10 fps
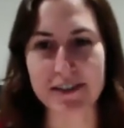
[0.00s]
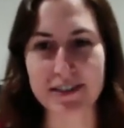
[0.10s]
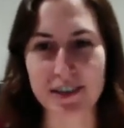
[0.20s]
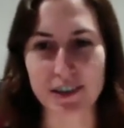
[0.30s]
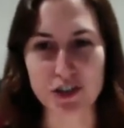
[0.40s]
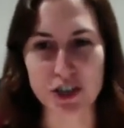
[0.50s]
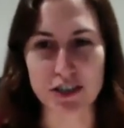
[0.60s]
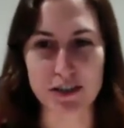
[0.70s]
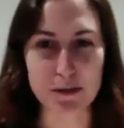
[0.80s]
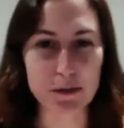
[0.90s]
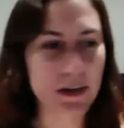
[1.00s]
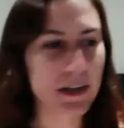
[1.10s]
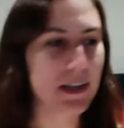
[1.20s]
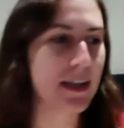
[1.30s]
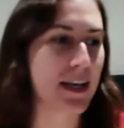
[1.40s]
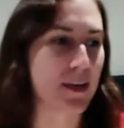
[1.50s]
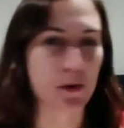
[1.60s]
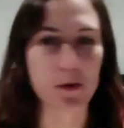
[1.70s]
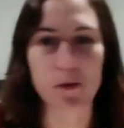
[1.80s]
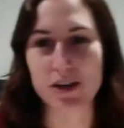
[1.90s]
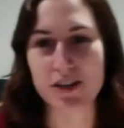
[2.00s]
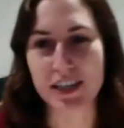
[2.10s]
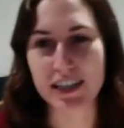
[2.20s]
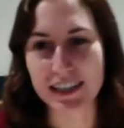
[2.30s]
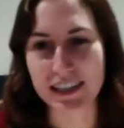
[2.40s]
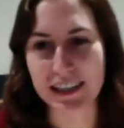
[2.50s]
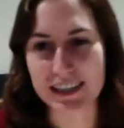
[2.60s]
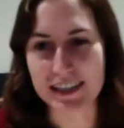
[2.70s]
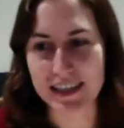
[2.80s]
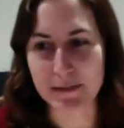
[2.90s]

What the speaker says: It's called G2, and we're watching it, and